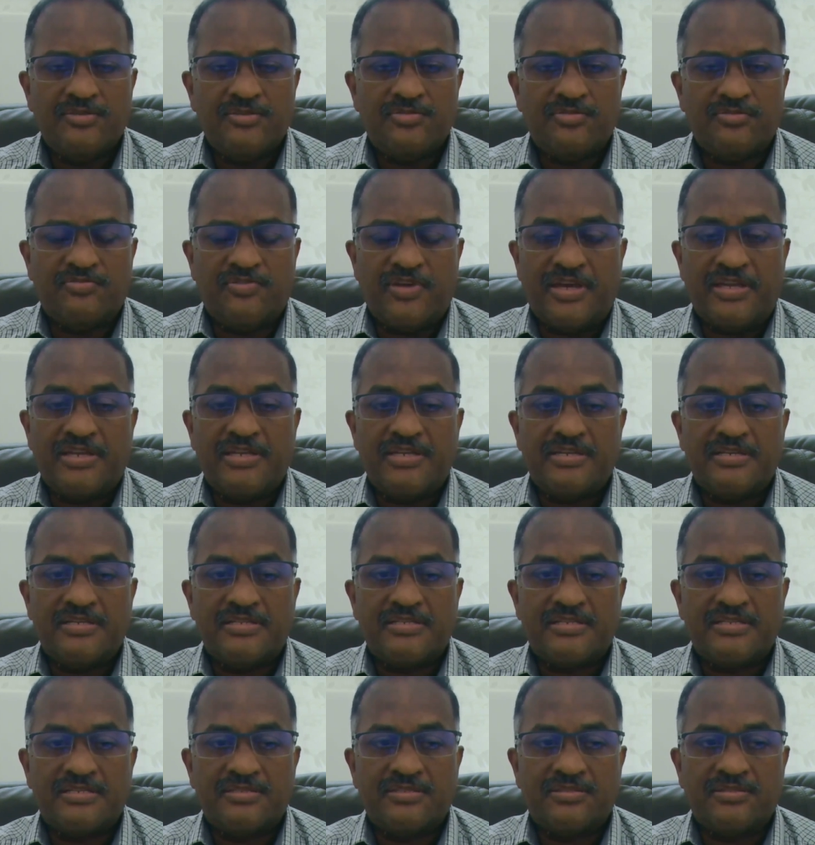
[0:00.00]
to
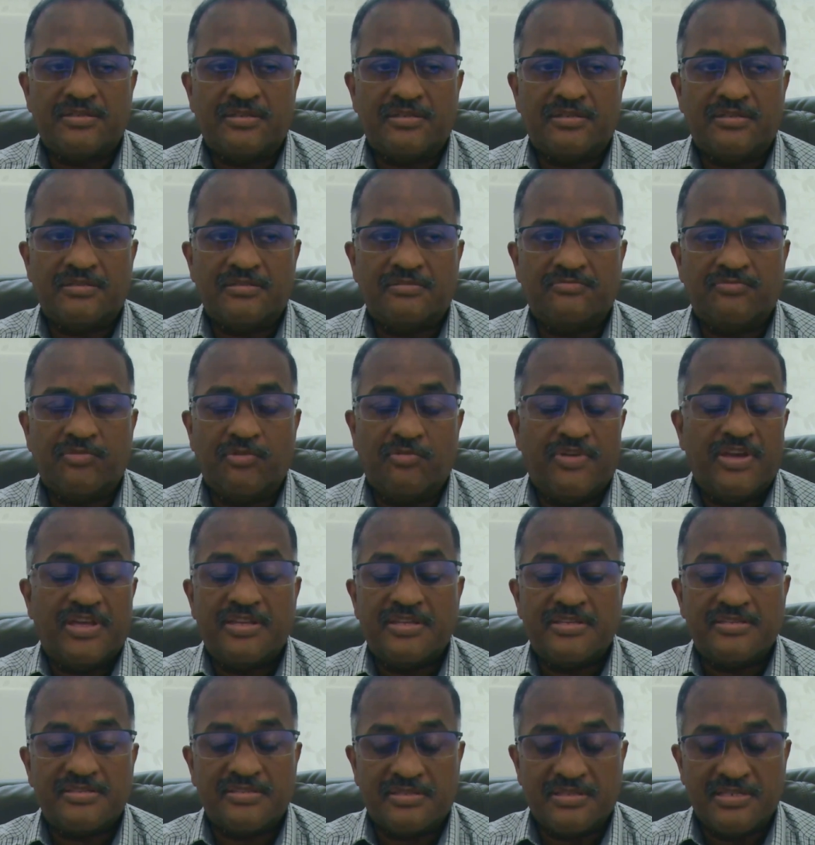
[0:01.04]
various
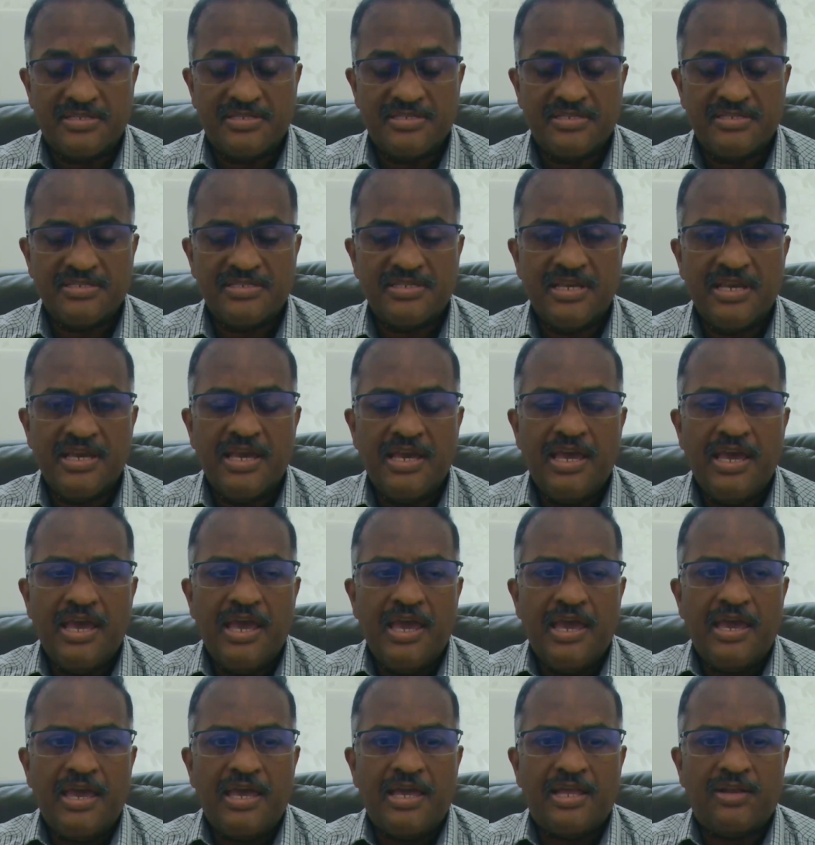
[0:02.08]
reasons.
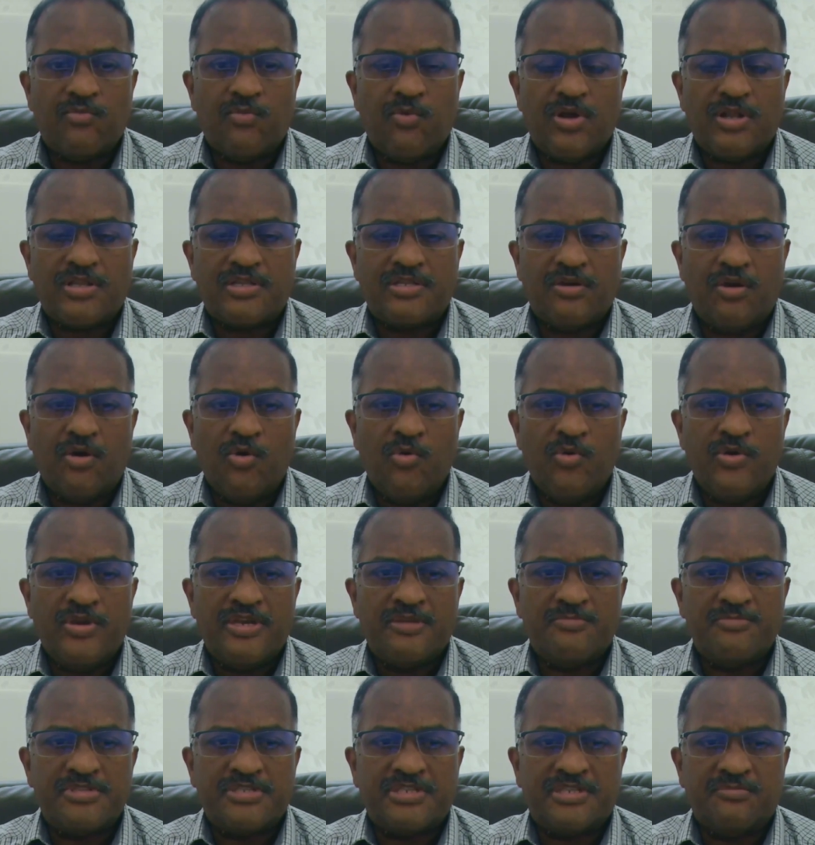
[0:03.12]
And what
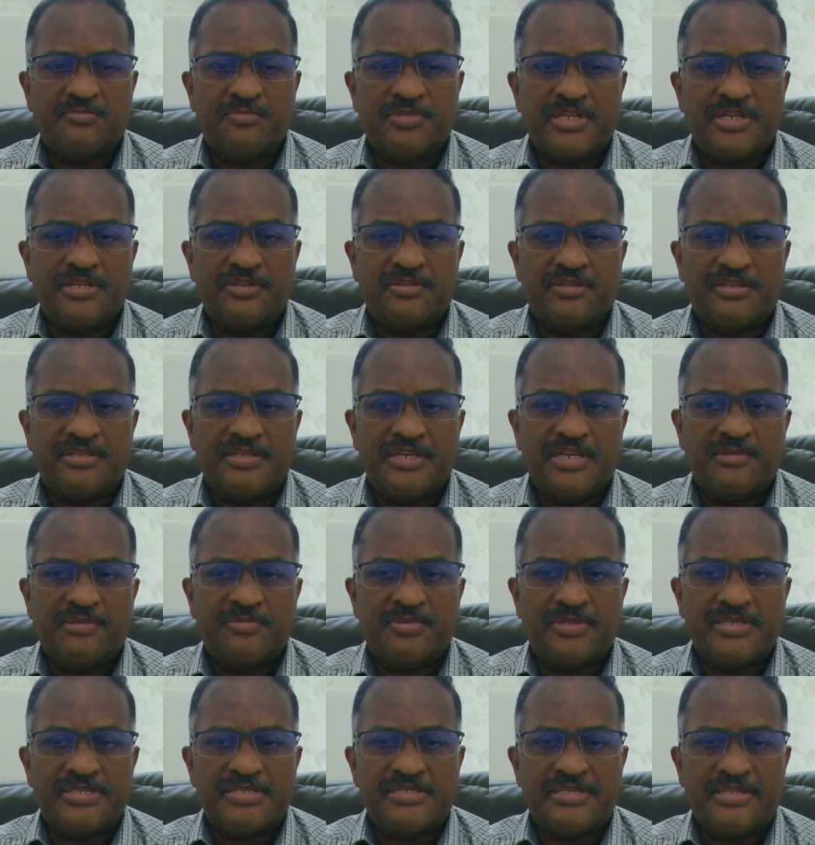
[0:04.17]
OEMs can bring to the
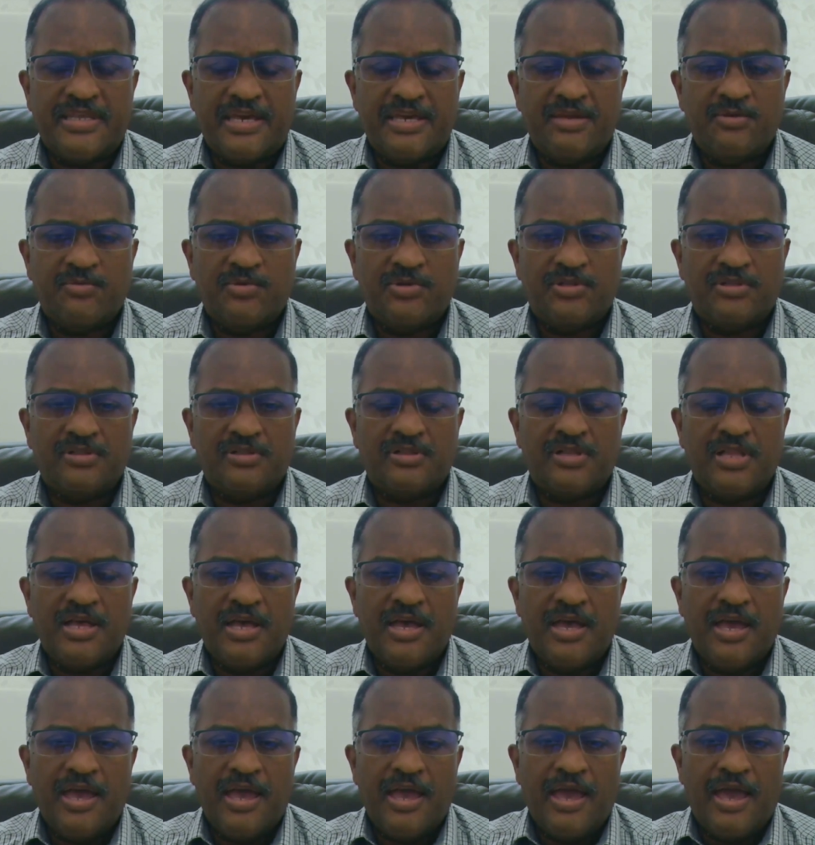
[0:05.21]
table is they will
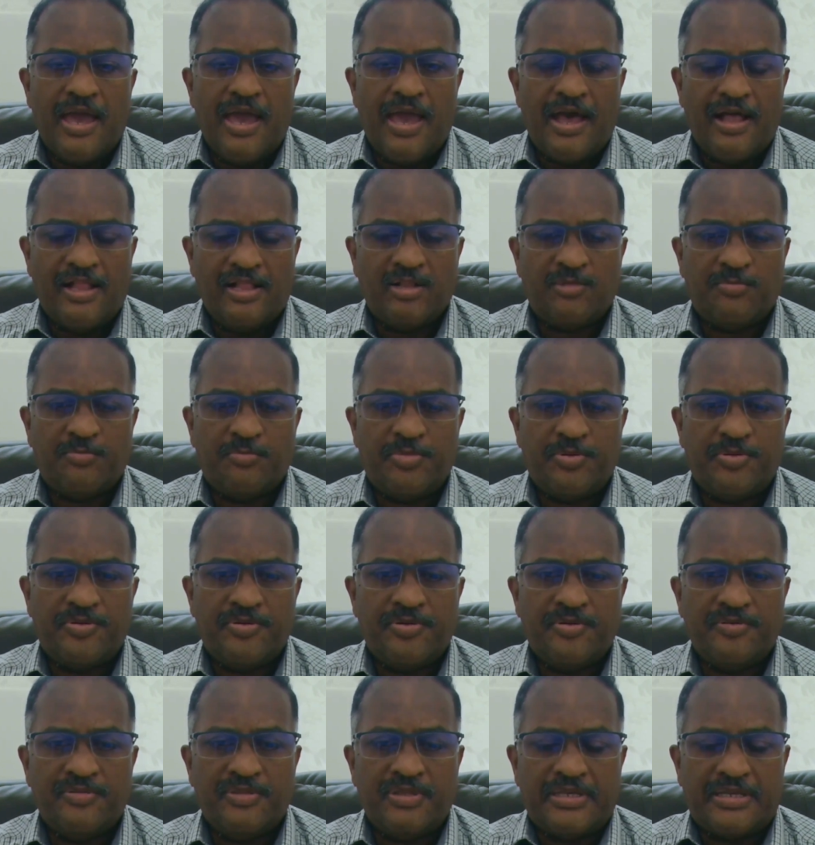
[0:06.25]
help
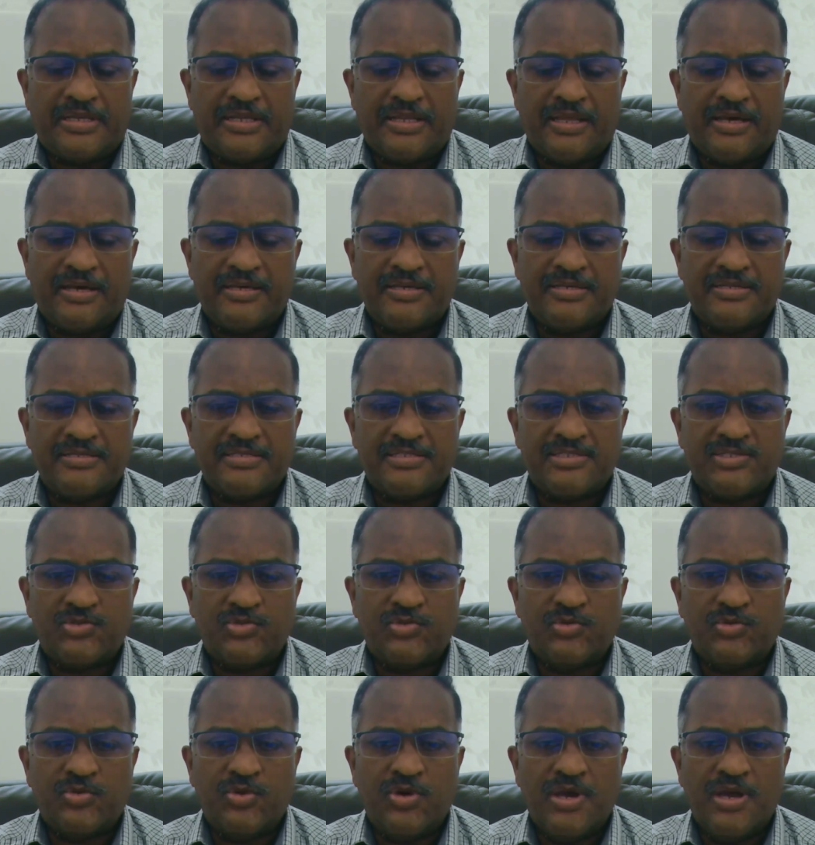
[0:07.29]
the clients
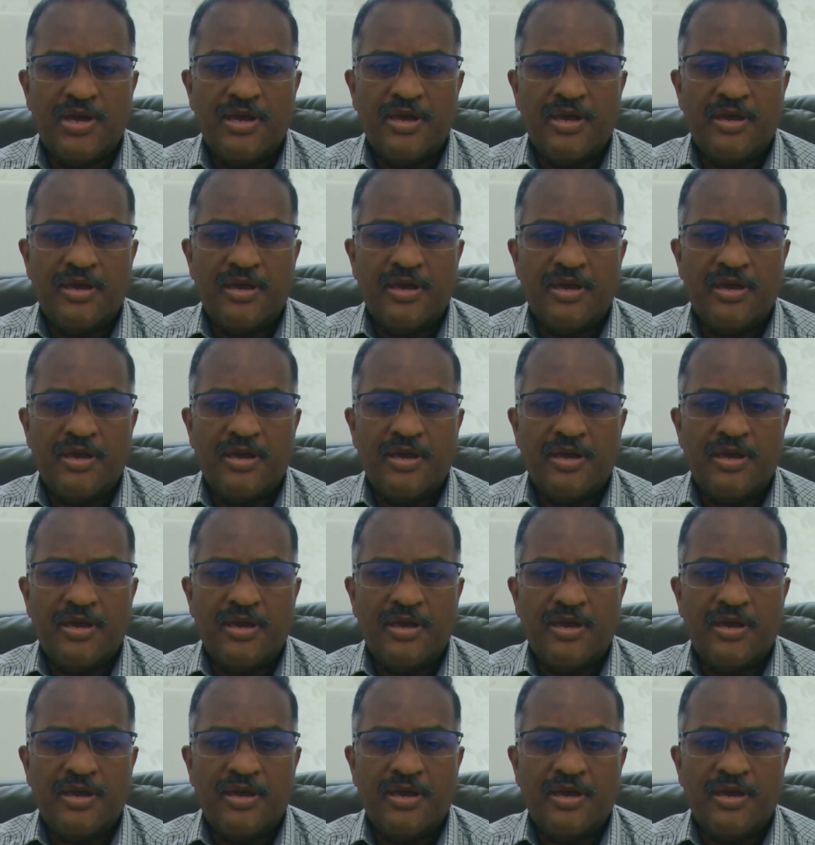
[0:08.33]
to